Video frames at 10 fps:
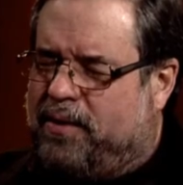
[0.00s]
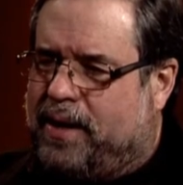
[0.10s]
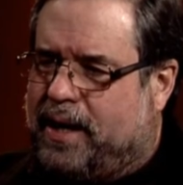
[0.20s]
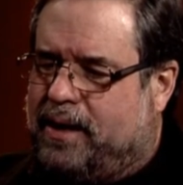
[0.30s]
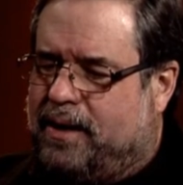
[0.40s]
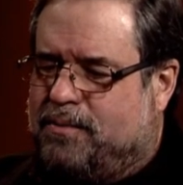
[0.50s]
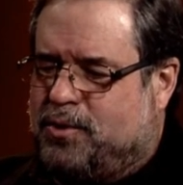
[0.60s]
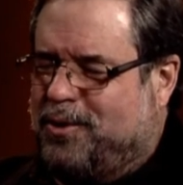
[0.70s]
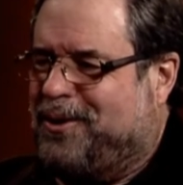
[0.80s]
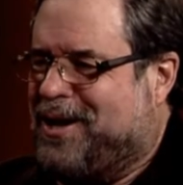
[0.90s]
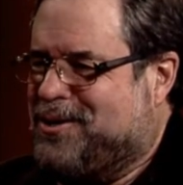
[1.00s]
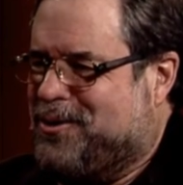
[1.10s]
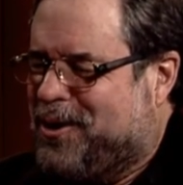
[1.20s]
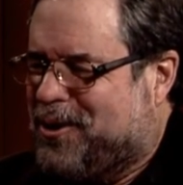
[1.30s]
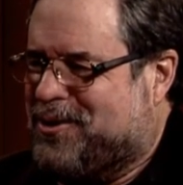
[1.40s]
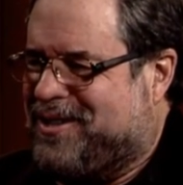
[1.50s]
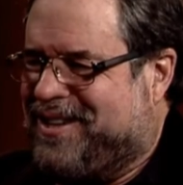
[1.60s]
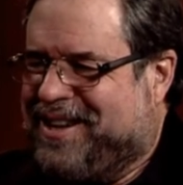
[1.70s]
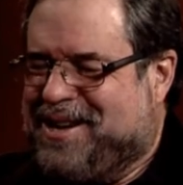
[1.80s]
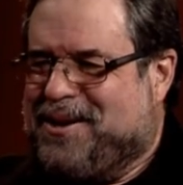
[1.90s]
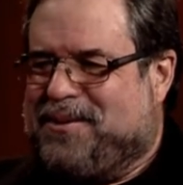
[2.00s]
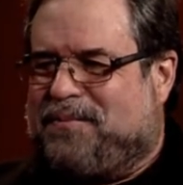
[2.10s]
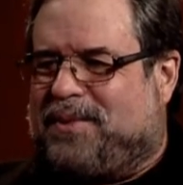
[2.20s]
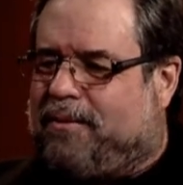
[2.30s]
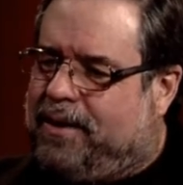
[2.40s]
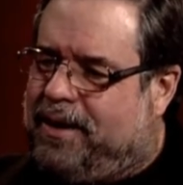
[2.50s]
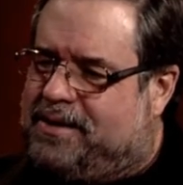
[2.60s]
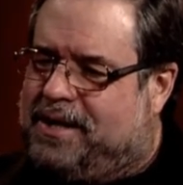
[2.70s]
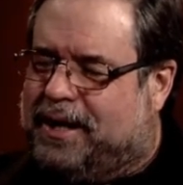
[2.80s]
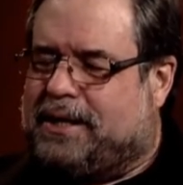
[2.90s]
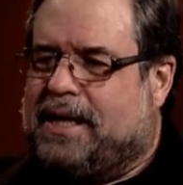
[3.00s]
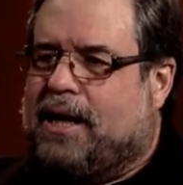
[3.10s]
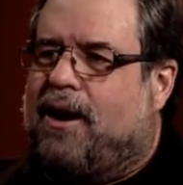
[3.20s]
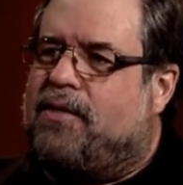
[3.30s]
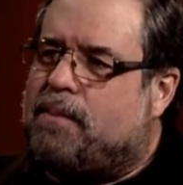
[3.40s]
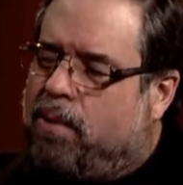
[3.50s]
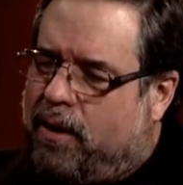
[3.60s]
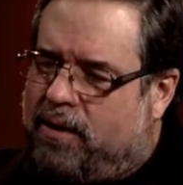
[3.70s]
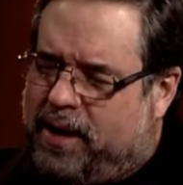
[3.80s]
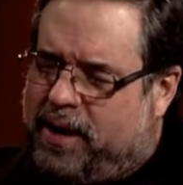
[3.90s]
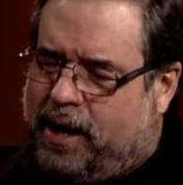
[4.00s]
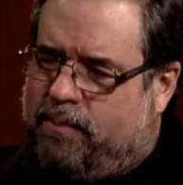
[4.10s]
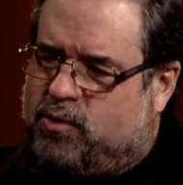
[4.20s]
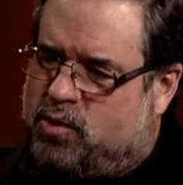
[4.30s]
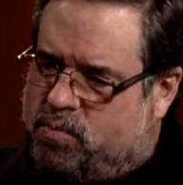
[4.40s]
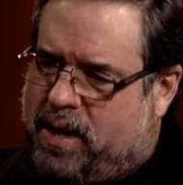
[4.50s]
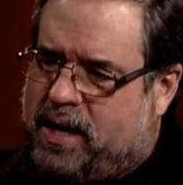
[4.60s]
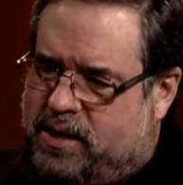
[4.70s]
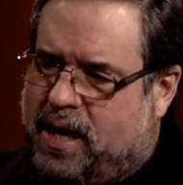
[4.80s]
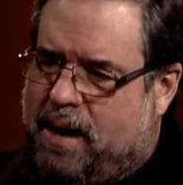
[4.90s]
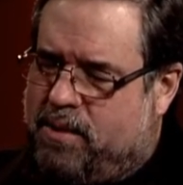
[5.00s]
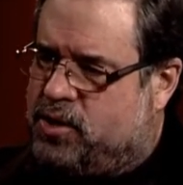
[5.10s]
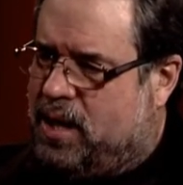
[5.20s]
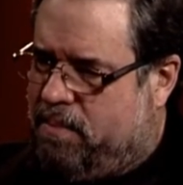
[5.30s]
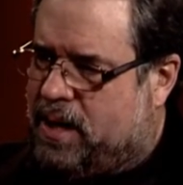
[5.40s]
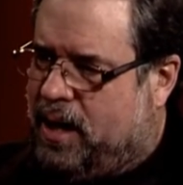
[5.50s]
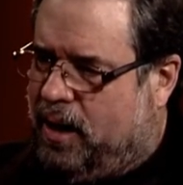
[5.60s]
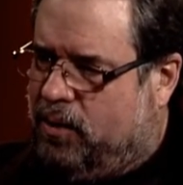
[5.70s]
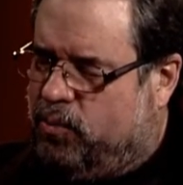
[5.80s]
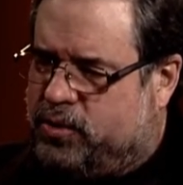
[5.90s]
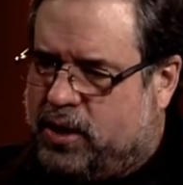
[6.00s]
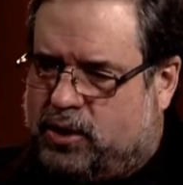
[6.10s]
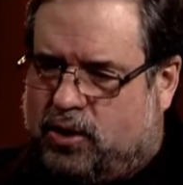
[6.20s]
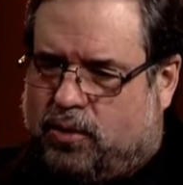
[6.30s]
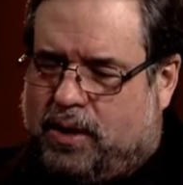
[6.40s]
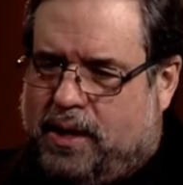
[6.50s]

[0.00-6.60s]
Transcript: of that, and I'm so glad you noticed that they're kind of tucked in there, I think part of that comes from spending time at JPL, which I do,